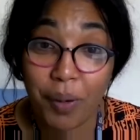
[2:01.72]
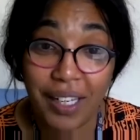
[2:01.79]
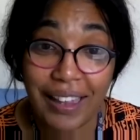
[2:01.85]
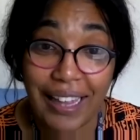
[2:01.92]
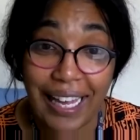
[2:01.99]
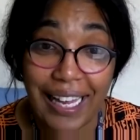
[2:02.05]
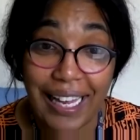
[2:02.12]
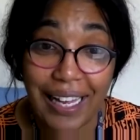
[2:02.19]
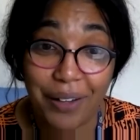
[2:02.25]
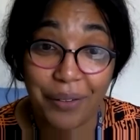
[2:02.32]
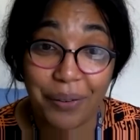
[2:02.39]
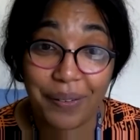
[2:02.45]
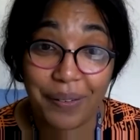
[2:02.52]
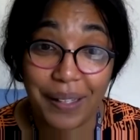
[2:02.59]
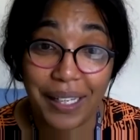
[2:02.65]
in the
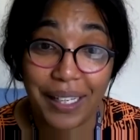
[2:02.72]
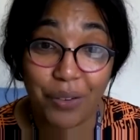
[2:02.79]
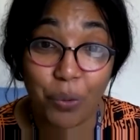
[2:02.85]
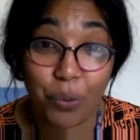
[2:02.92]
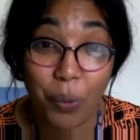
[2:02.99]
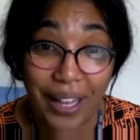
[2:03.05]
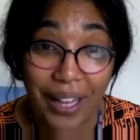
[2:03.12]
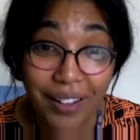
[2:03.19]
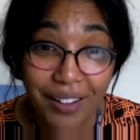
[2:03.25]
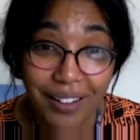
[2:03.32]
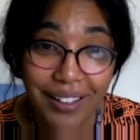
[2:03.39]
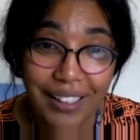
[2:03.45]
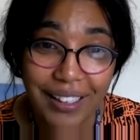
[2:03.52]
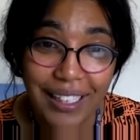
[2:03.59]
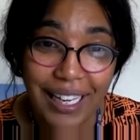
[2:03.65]
house is
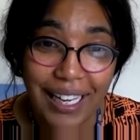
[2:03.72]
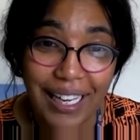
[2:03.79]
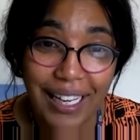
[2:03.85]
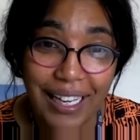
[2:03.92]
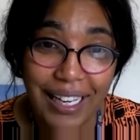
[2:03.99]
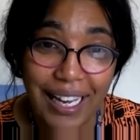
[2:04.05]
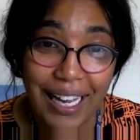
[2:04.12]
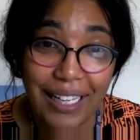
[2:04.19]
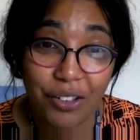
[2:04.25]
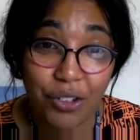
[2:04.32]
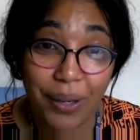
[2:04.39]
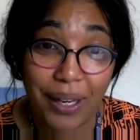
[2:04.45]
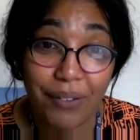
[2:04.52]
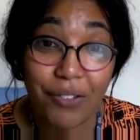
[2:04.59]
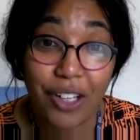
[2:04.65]
well and you
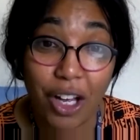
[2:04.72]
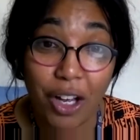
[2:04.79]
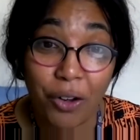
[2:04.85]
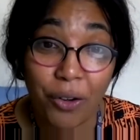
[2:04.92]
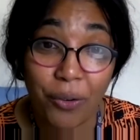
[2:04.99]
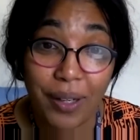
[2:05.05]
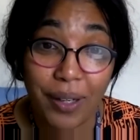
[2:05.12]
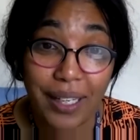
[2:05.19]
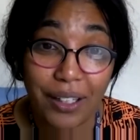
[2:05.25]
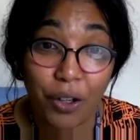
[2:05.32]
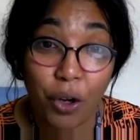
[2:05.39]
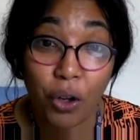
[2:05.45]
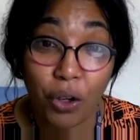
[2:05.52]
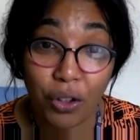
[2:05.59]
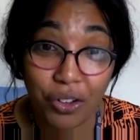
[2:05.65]
have no
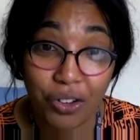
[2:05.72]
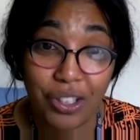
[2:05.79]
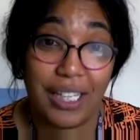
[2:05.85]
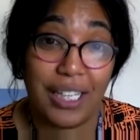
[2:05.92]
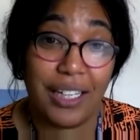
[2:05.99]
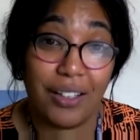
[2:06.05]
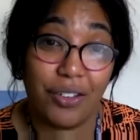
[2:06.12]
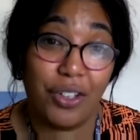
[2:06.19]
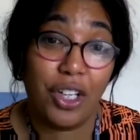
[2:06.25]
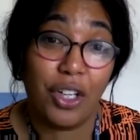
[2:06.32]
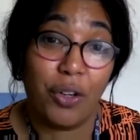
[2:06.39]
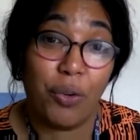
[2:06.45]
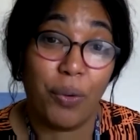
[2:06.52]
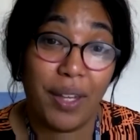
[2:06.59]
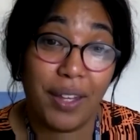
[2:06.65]
contact
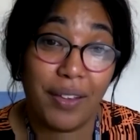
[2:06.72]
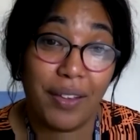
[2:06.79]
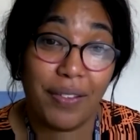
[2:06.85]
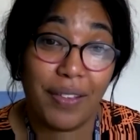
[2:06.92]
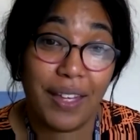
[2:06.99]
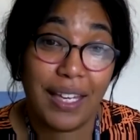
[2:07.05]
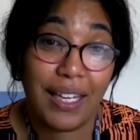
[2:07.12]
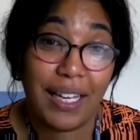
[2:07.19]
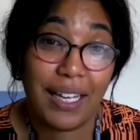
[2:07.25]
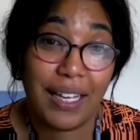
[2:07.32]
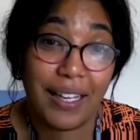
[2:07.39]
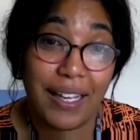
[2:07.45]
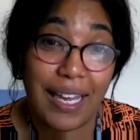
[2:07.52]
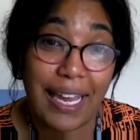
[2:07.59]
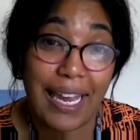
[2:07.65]
with
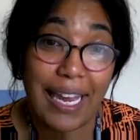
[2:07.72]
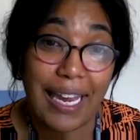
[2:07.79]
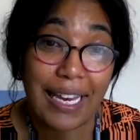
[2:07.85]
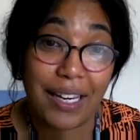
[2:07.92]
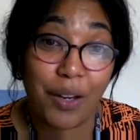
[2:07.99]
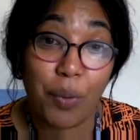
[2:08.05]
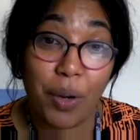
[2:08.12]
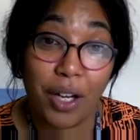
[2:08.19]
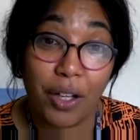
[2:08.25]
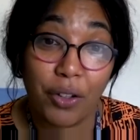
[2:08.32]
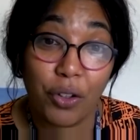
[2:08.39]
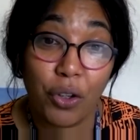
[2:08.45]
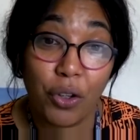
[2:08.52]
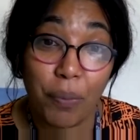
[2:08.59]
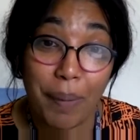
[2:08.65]
anyone
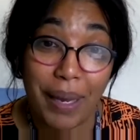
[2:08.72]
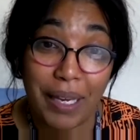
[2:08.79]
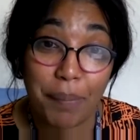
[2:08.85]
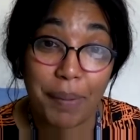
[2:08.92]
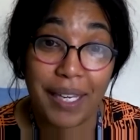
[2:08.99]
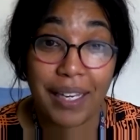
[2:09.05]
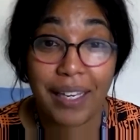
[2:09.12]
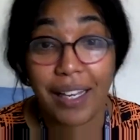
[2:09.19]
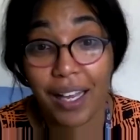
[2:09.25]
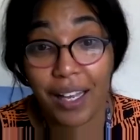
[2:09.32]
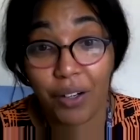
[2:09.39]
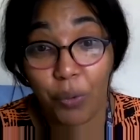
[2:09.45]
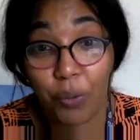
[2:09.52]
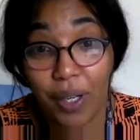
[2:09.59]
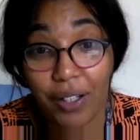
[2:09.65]
who may be
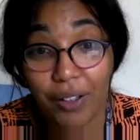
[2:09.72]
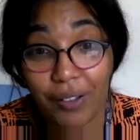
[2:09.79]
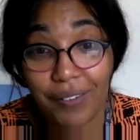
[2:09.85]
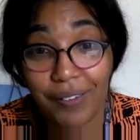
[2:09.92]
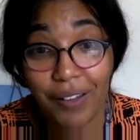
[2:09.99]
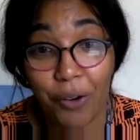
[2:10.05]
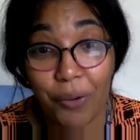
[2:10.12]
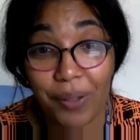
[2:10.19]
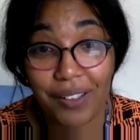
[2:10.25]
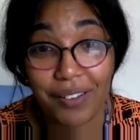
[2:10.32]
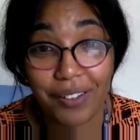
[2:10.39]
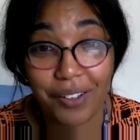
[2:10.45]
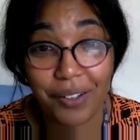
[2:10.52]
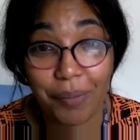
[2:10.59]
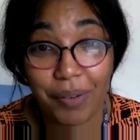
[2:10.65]
unwell. So in
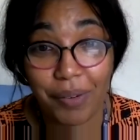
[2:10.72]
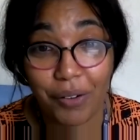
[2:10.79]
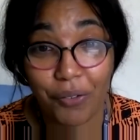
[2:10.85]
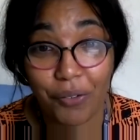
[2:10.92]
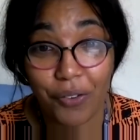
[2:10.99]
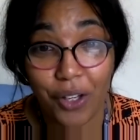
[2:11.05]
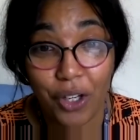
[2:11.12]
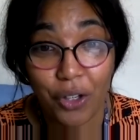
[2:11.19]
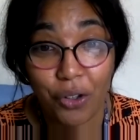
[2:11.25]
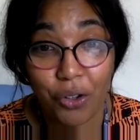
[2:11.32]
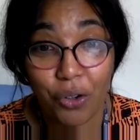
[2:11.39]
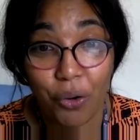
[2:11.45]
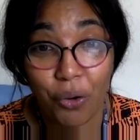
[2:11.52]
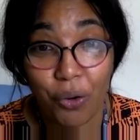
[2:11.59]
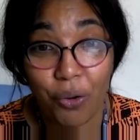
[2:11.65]
terms of
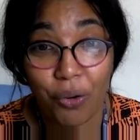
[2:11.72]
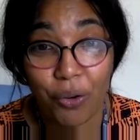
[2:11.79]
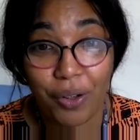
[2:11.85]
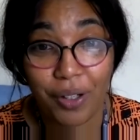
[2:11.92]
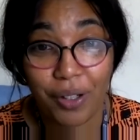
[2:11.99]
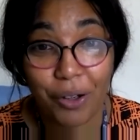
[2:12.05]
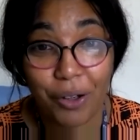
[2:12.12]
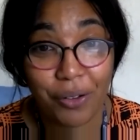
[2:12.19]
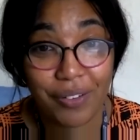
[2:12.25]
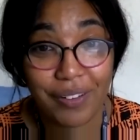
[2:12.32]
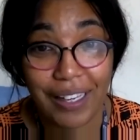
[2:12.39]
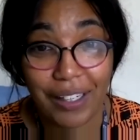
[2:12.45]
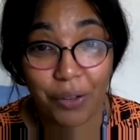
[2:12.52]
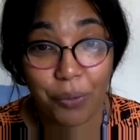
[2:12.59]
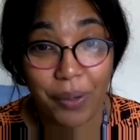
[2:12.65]
your
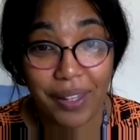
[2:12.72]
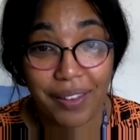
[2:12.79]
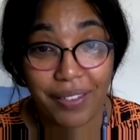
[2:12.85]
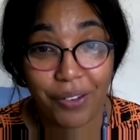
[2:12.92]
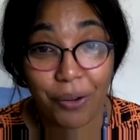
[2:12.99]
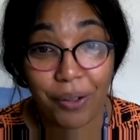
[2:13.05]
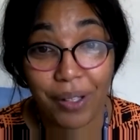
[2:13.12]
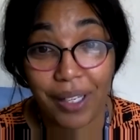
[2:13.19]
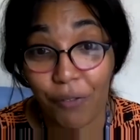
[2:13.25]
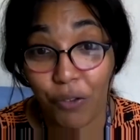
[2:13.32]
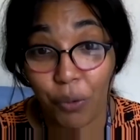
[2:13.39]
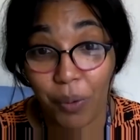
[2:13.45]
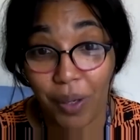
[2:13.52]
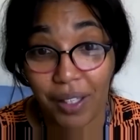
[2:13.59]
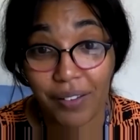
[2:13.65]
contact with your
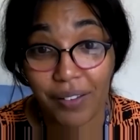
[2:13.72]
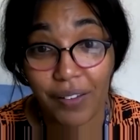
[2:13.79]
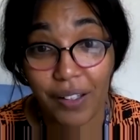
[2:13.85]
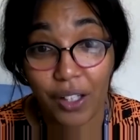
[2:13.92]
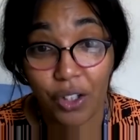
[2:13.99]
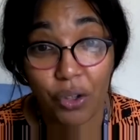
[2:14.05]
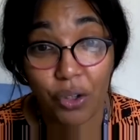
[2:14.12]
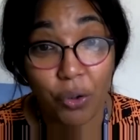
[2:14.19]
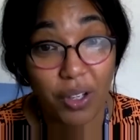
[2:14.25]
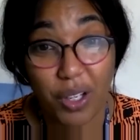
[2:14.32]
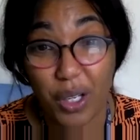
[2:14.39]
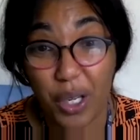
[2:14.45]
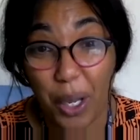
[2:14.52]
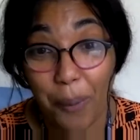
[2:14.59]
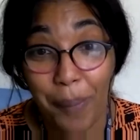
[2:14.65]
loved ones, you can
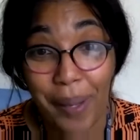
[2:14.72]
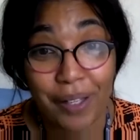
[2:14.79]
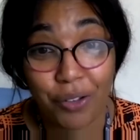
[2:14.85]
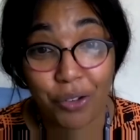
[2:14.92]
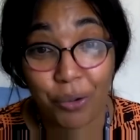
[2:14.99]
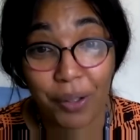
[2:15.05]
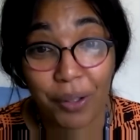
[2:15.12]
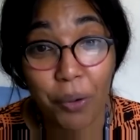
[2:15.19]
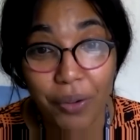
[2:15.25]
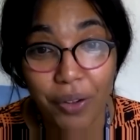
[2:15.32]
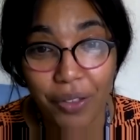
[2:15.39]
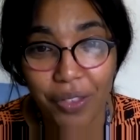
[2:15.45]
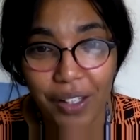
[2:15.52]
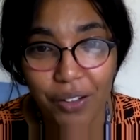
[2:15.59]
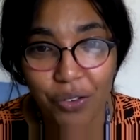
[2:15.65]
go about doing all
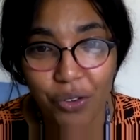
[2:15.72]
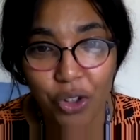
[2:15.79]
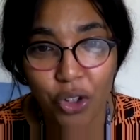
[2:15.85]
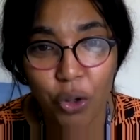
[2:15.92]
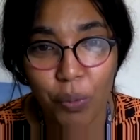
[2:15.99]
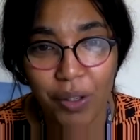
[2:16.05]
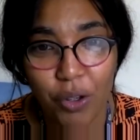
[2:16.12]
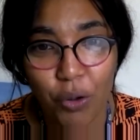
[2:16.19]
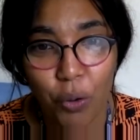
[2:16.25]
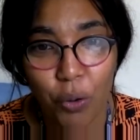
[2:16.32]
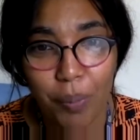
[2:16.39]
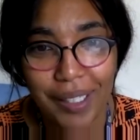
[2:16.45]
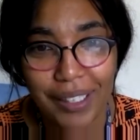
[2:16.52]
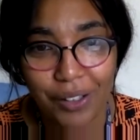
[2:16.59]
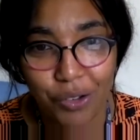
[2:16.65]
the things that you would
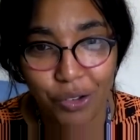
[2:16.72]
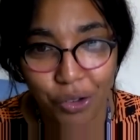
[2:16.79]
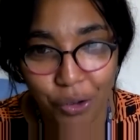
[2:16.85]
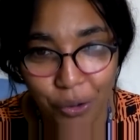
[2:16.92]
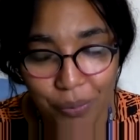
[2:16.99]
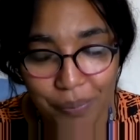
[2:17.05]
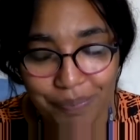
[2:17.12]
normally do.